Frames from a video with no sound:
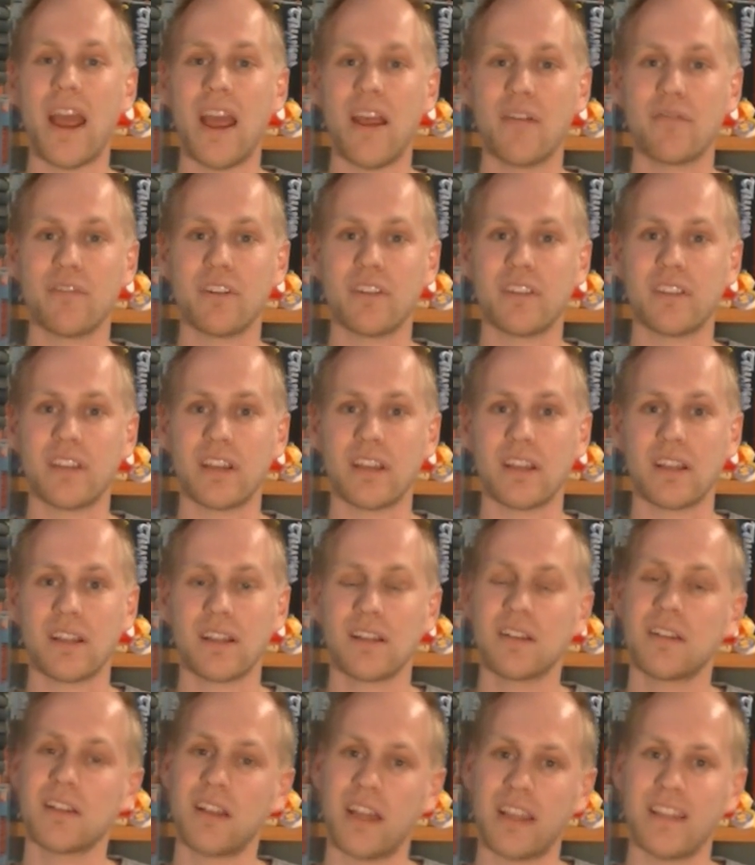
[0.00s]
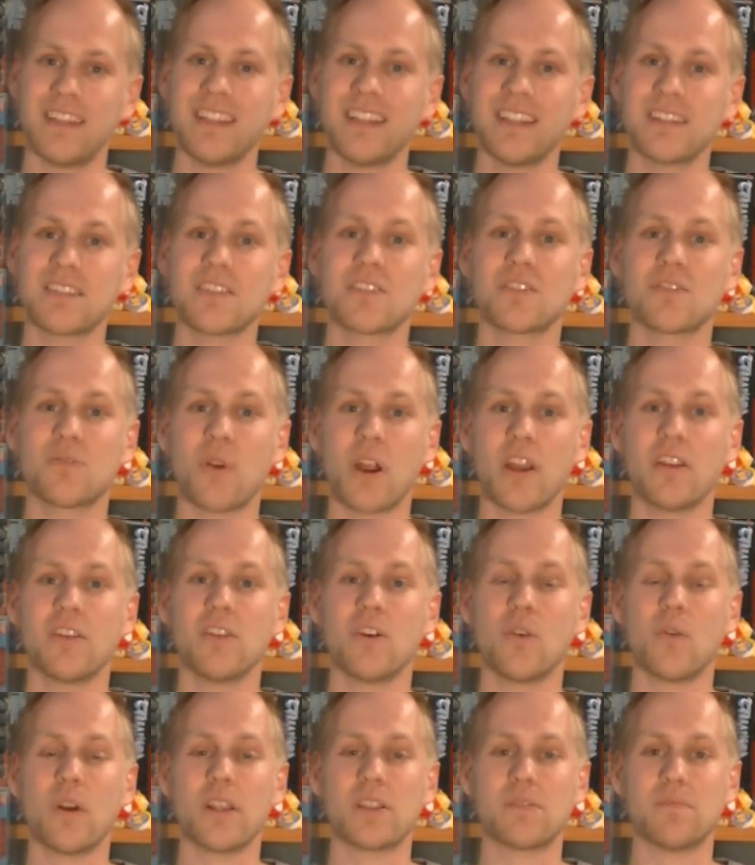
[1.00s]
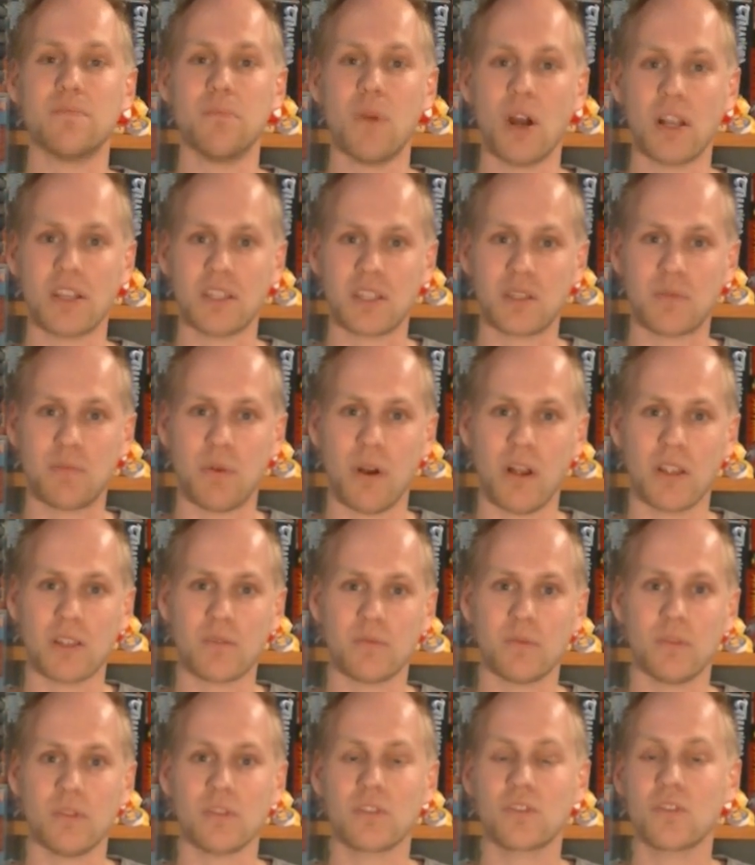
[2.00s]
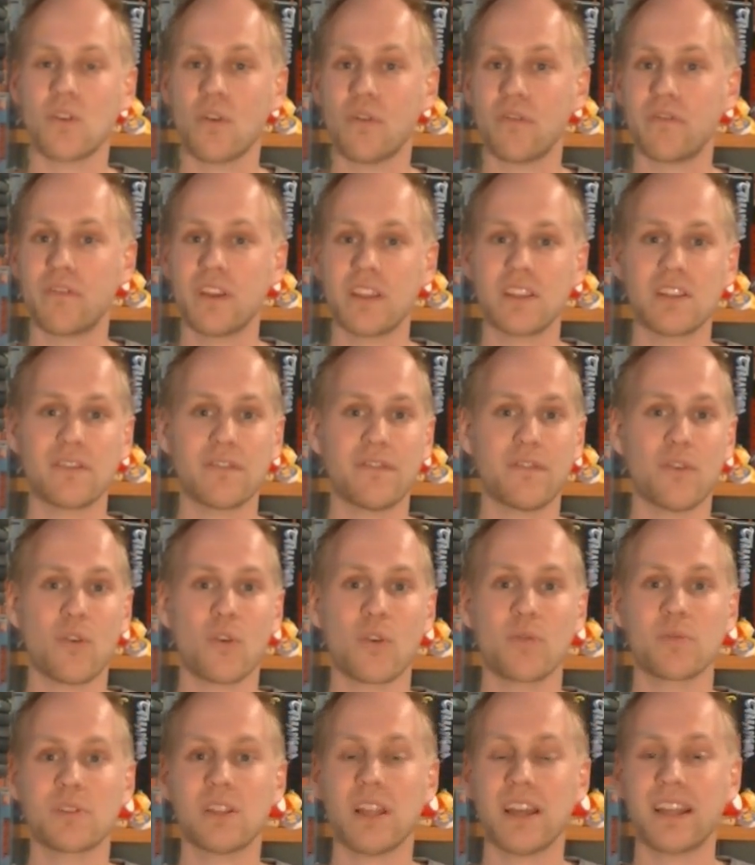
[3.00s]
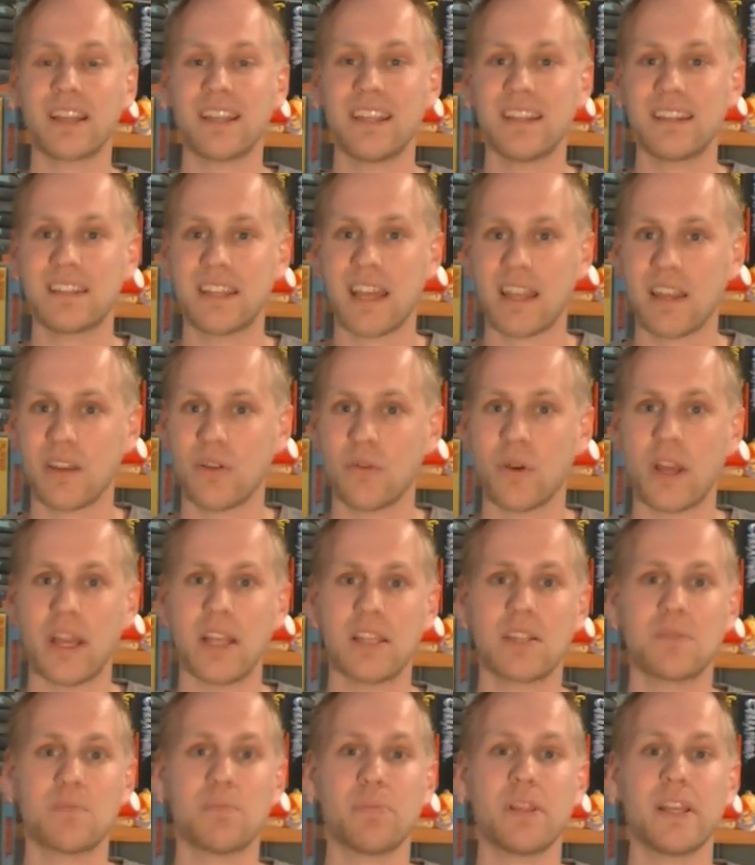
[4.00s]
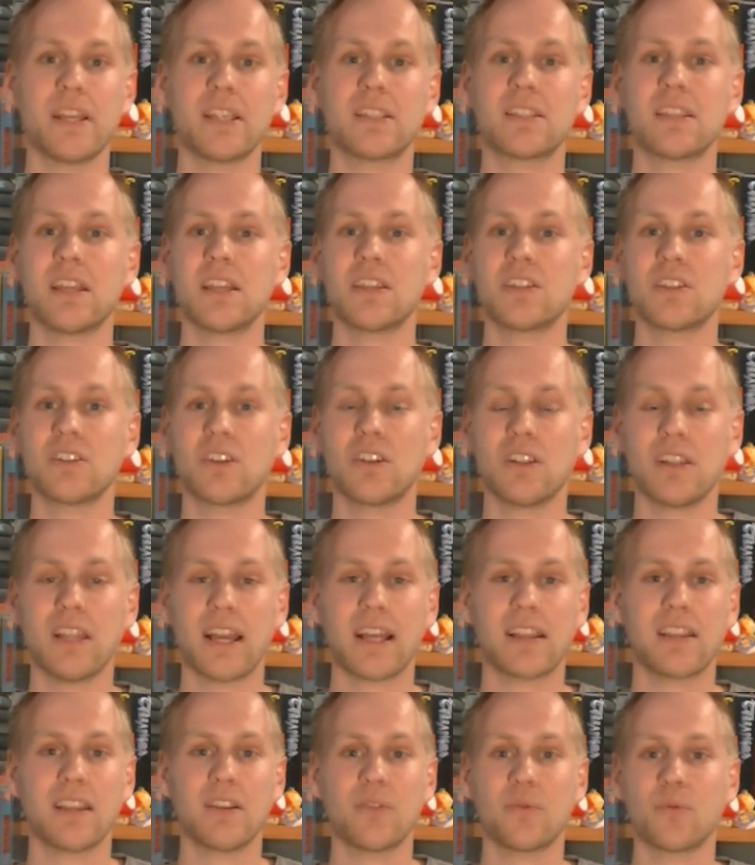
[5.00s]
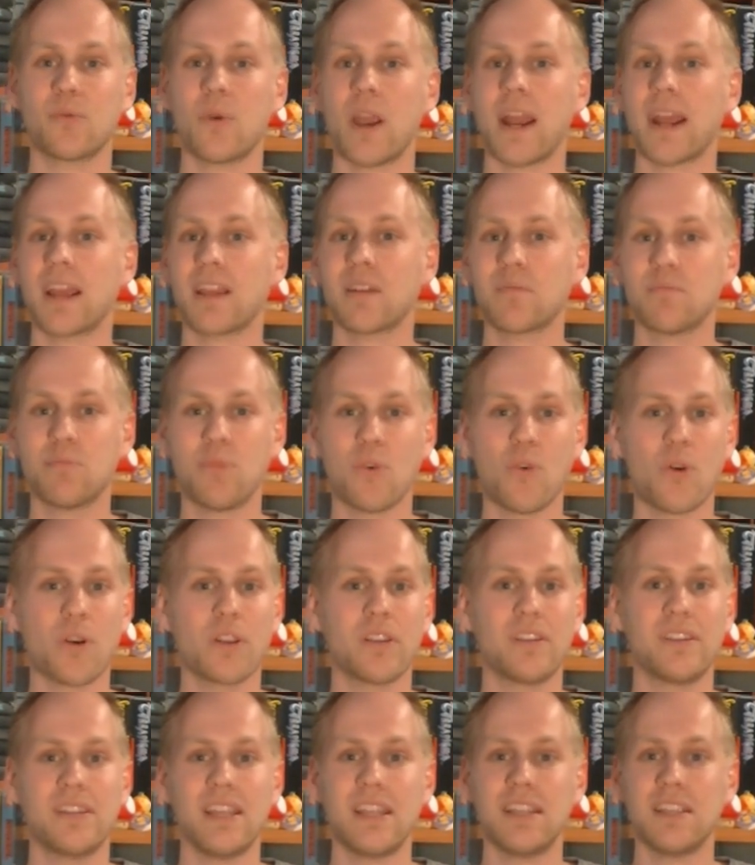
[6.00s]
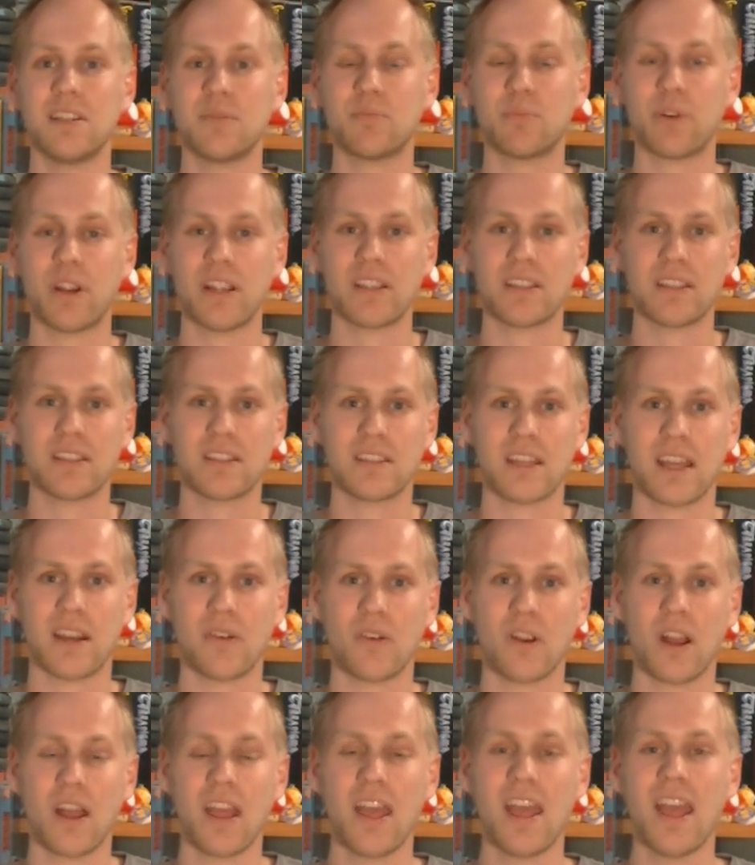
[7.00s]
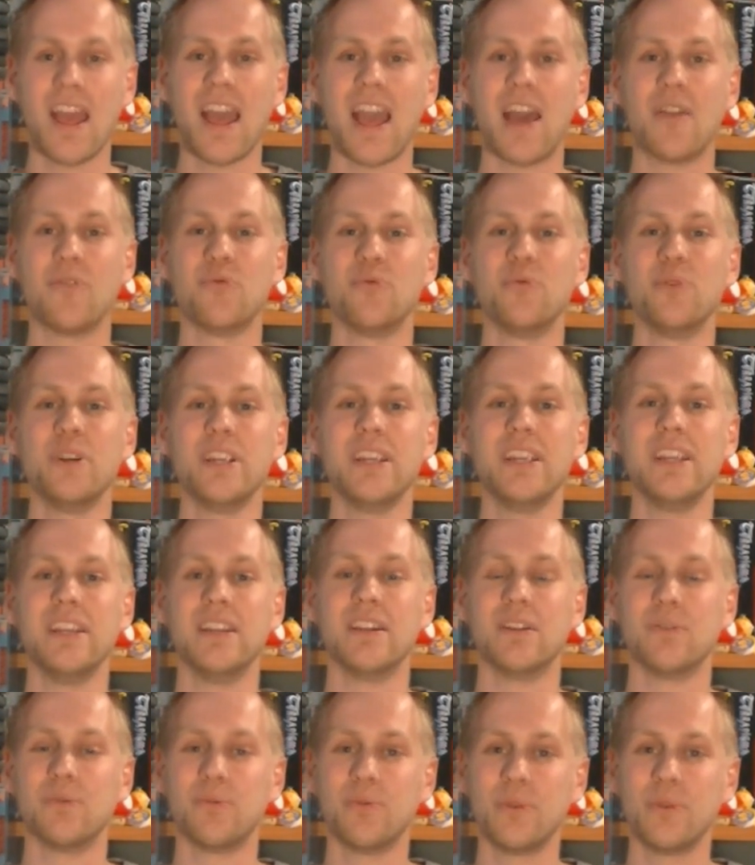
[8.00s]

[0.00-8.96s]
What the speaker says: everything. At least try to know as much as possible. So visit forums like Nintendo Age, PlayStation Collecting, Racket Boy, Digit Press, etc. and read,